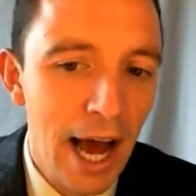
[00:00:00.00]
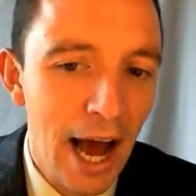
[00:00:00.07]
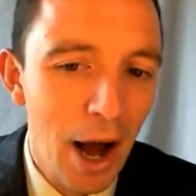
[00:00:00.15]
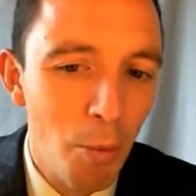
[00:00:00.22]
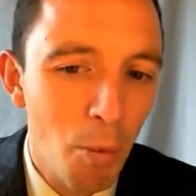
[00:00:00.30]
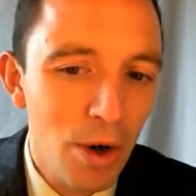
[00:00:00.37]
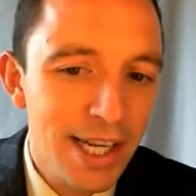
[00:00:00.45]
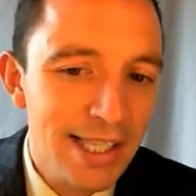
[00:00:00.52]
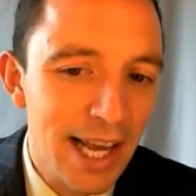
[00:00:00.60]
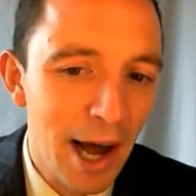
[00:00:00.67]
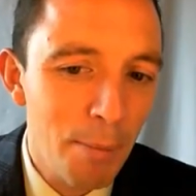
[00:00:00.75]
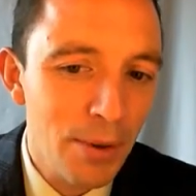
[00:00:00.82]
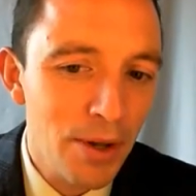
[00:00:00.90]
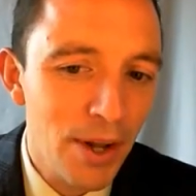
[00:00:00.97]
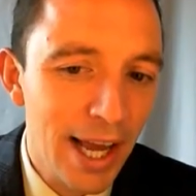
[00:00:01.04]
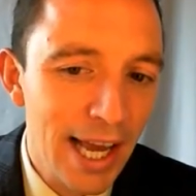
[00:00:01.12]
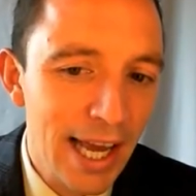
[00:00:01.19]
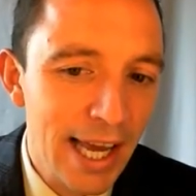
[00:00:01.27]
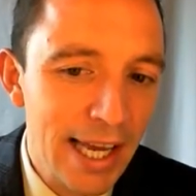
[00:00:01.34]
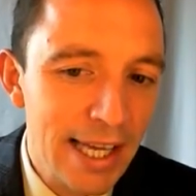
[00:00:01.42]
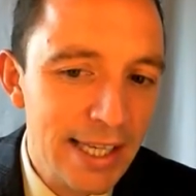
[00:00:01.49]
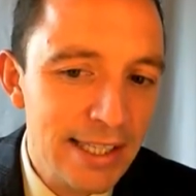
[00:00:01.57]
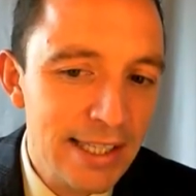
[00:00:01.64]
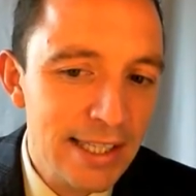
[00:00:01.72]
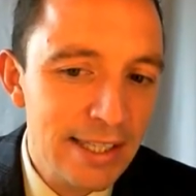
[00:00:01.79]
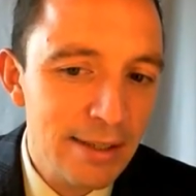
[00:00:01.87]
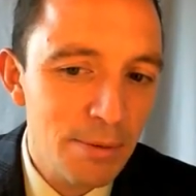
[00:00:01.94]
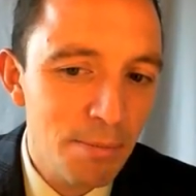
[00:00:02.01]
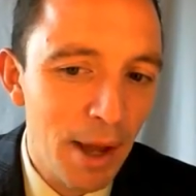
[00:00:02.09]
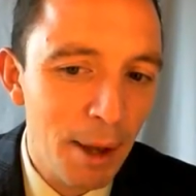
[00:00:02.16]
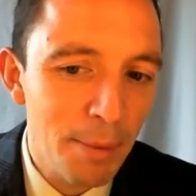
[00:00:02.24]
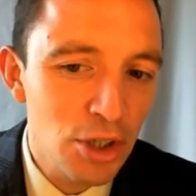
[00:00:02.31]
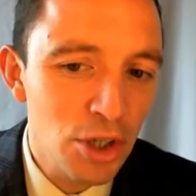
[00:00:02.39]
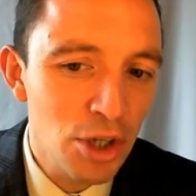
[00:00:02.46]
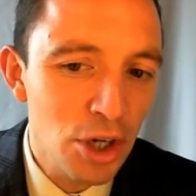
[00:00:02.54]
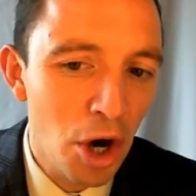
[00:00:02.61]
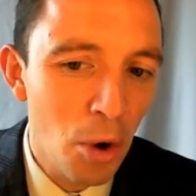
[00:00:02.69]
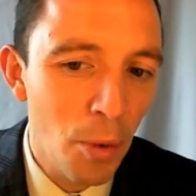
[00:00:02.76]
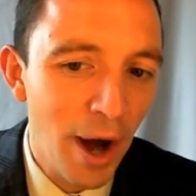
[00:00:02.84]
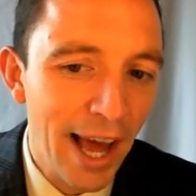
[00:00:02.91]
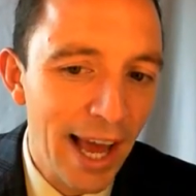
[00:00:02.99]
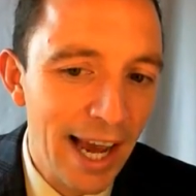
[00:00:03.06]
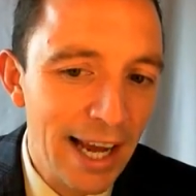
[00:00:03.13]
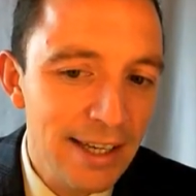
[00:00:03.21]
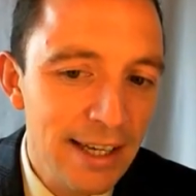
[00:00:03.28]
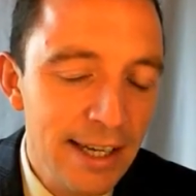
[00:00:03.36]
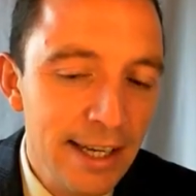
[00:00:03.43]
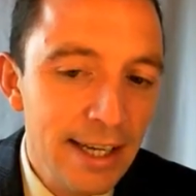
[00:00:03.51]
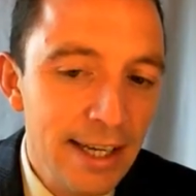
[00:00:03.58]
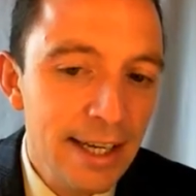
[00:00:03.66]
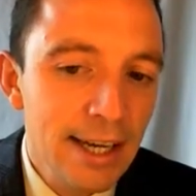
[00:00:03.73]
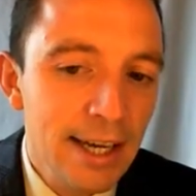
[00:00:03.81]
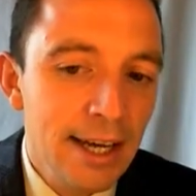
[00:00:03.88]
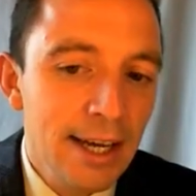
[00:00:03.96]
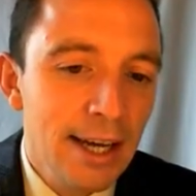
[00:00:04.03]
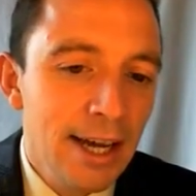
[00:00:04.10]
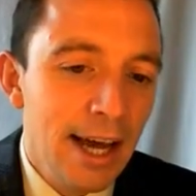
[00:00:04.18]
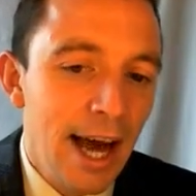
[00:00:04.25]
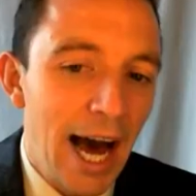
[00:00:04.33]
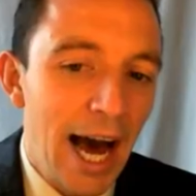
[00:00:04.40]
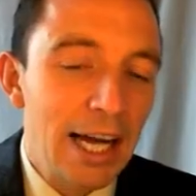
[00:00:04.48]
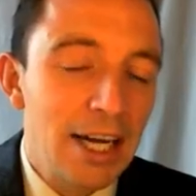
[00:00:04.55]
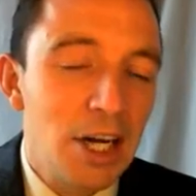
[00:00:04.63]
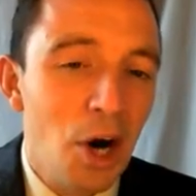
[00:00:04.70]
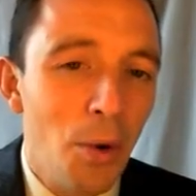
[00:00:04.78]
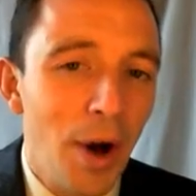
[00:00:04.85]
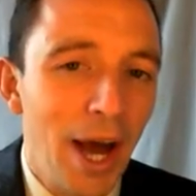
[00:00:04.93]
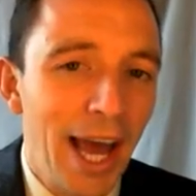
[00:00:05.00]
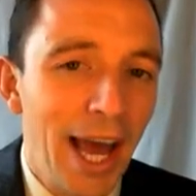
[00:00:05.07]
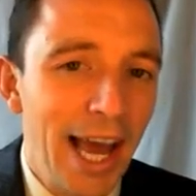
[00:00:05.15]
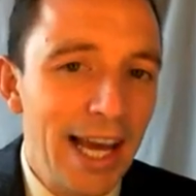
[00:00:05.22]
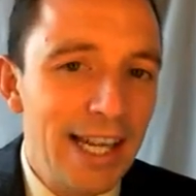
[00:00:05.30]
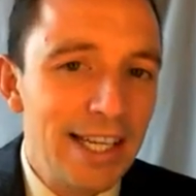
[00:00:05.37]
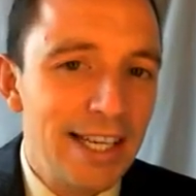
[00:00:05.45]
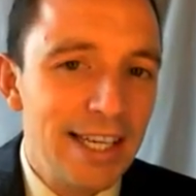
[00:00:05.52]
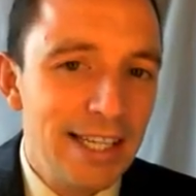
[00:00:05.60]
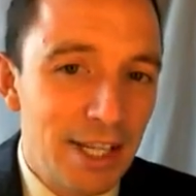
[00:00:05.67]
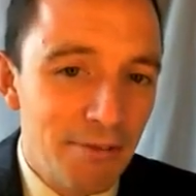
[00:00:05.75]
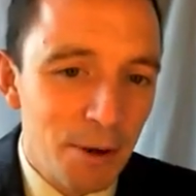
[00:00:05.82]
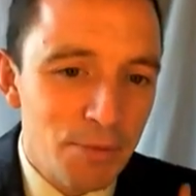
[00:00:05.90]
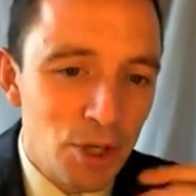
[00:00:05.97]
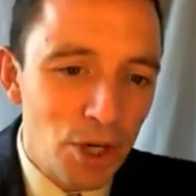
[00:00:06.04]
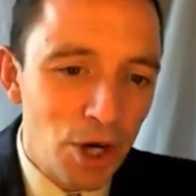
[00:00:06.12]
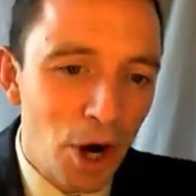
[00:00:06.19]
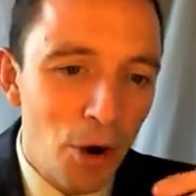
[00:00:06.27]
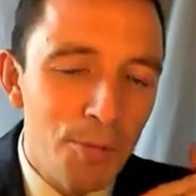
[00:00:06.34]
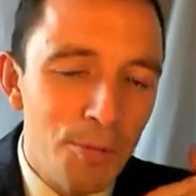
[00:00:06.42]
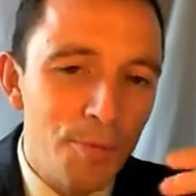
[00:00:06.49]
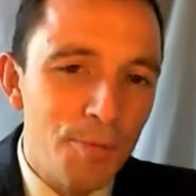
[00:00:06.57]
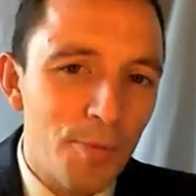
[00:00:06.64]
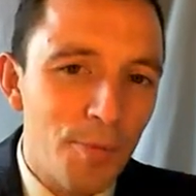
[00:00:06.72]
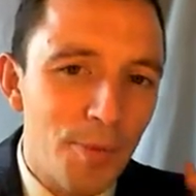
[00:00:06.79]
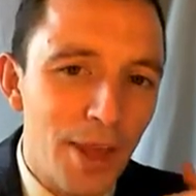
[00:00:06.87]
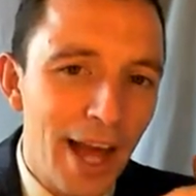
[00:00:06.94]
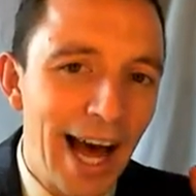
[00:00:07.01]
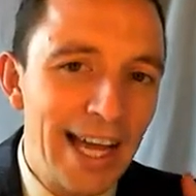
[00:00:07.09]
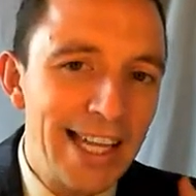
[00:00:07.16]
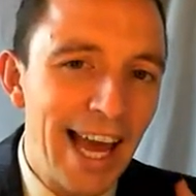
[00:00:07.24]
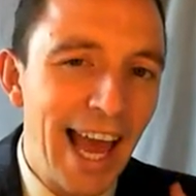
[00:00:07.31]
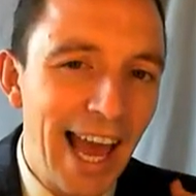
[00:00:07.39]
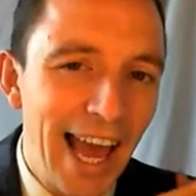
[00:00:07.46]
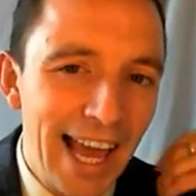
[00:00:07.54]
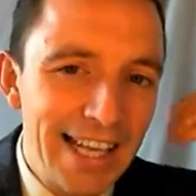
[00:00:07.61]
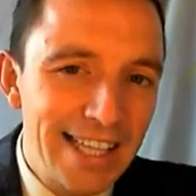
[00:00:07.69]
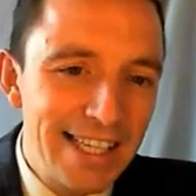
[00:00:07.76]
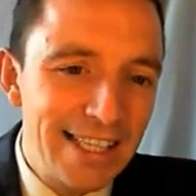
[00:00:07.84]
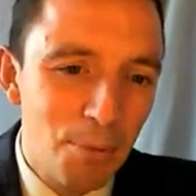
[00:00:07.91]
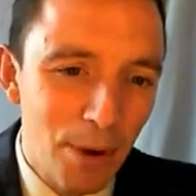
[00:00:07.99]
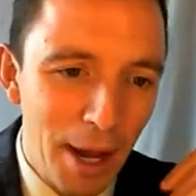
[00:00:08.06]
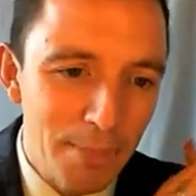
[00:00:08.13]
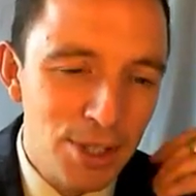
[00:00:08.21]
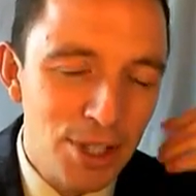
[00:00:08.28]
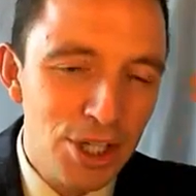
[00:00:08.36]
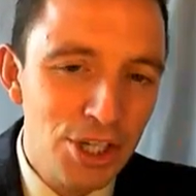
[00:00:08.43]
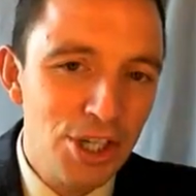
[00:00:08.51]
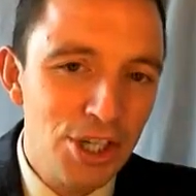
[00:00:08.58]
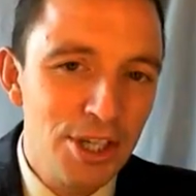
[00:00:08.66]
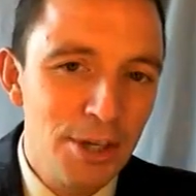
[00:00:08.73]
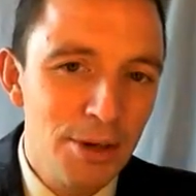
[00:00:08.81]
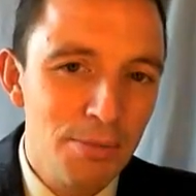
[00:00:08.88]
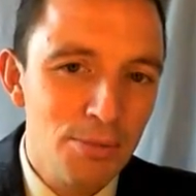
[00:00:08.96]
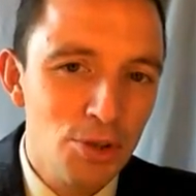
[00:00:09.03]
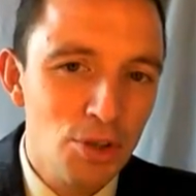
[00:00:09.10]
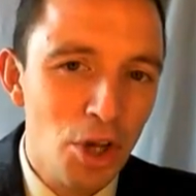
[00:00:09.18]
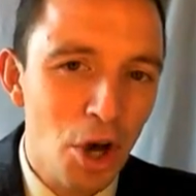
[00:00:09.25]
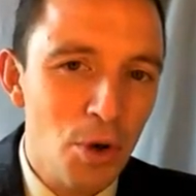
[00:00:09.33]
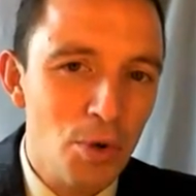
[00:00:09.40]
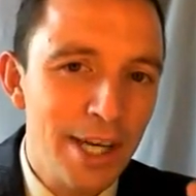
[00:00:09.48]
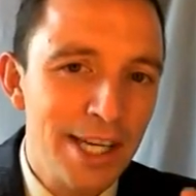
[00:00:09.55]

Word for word: And one example is maybe to go ahead. And go ahead, the verb to go and ahead is the preposition so